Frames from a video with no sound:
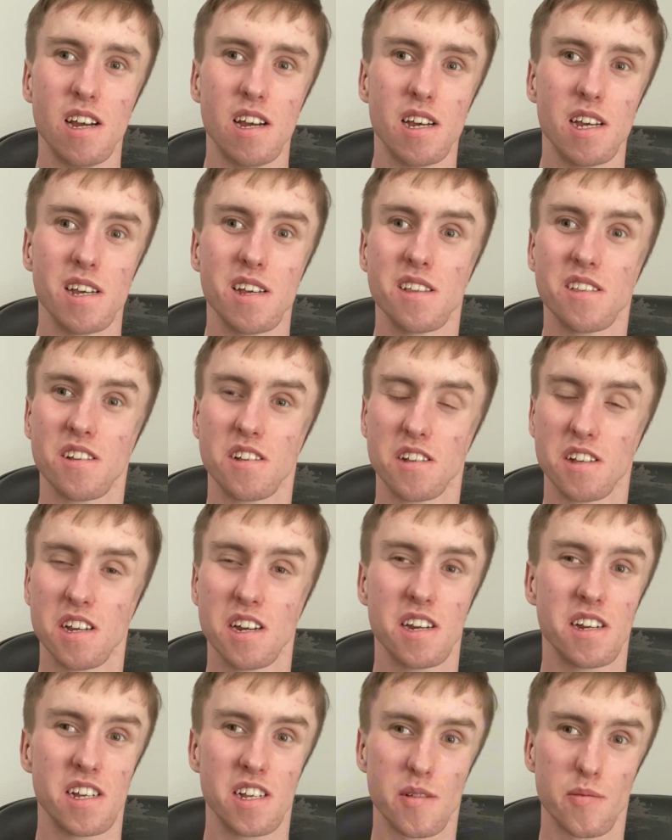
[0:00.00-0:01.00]
It's a
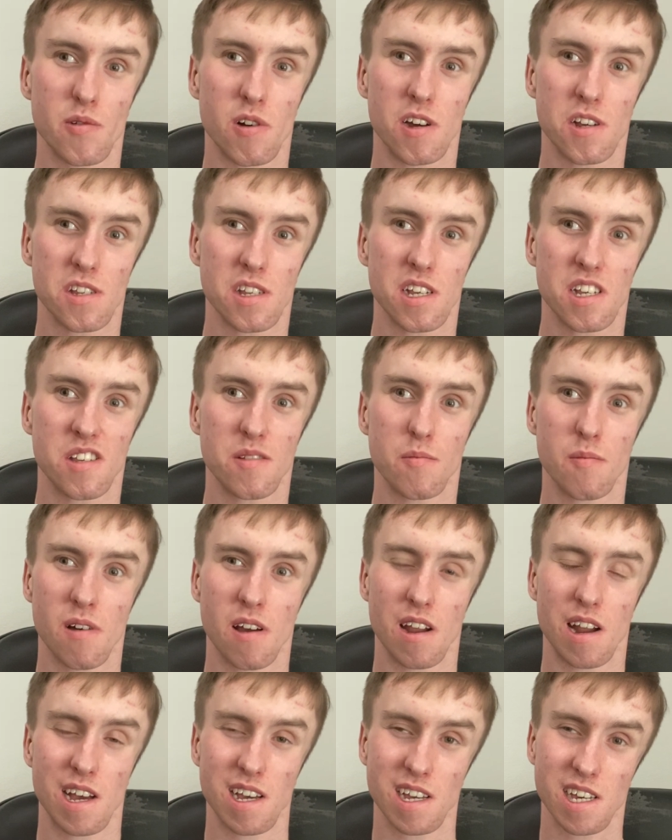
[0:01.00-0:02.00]
tedious process,
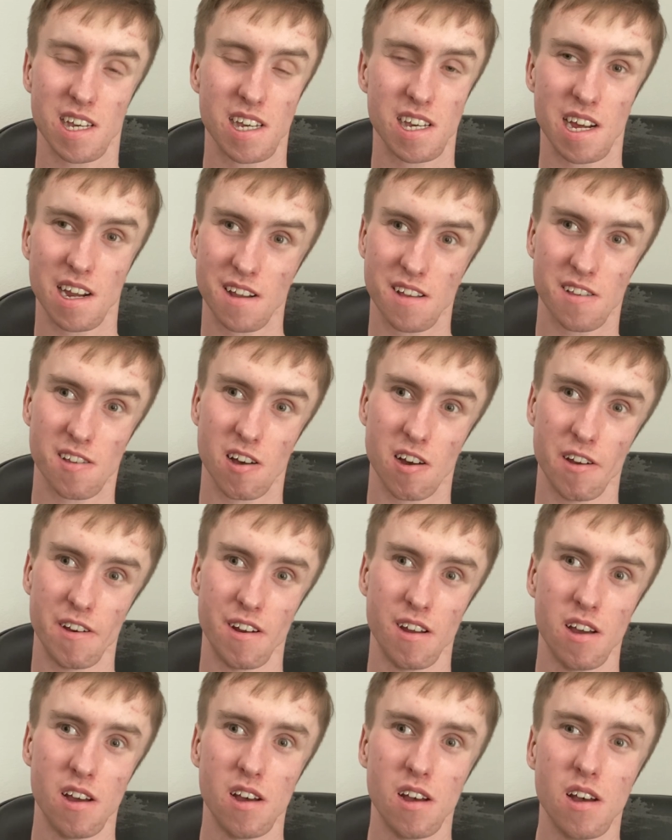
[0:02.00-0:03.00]
but I can get it done
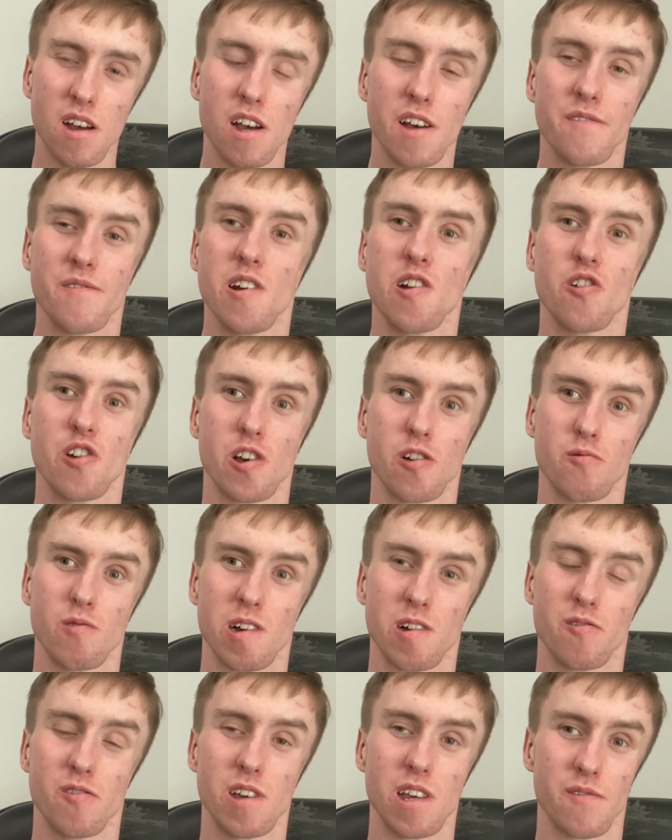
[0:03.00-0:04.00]
fairly
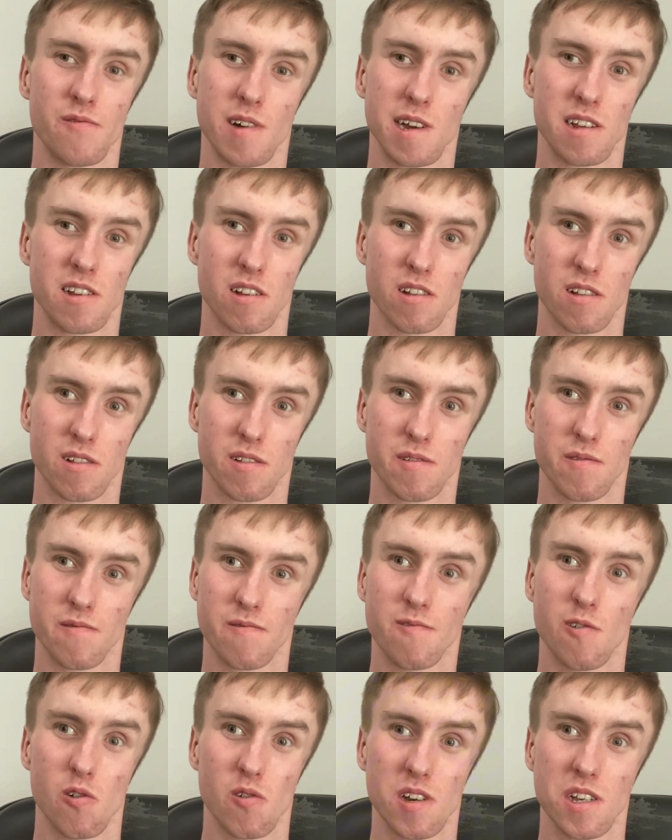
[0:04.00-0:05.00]
quickly if I just
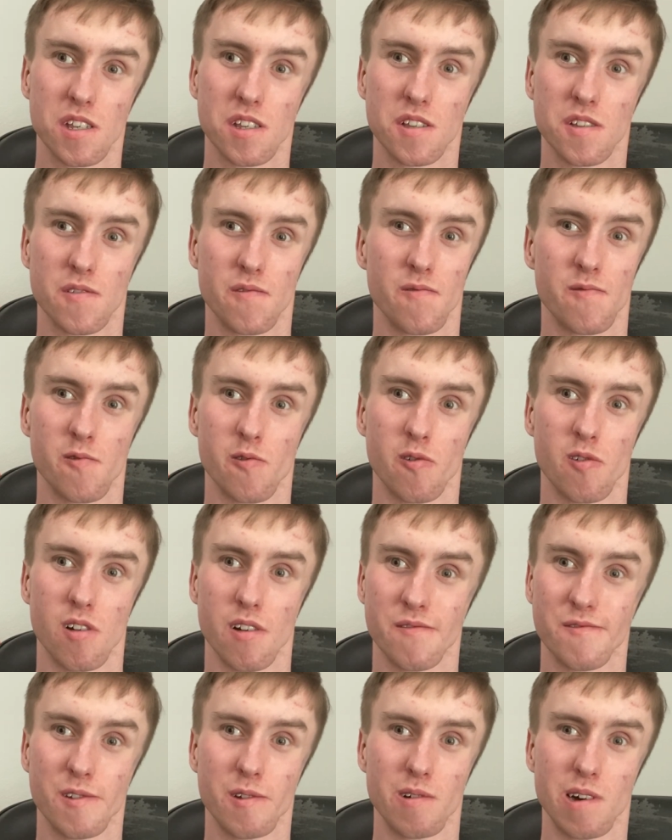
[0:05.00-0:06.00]
focus for a
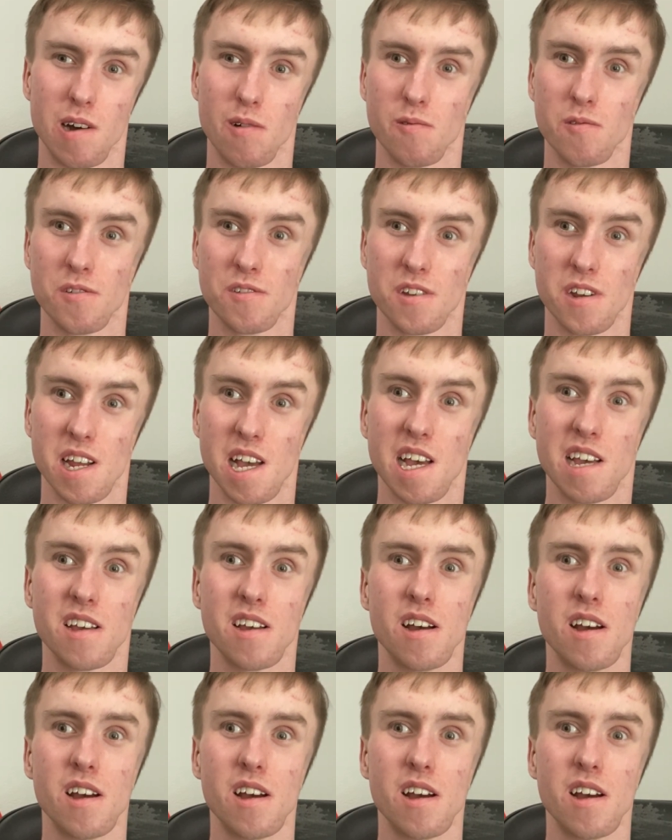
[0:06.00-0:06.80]
few hours a day.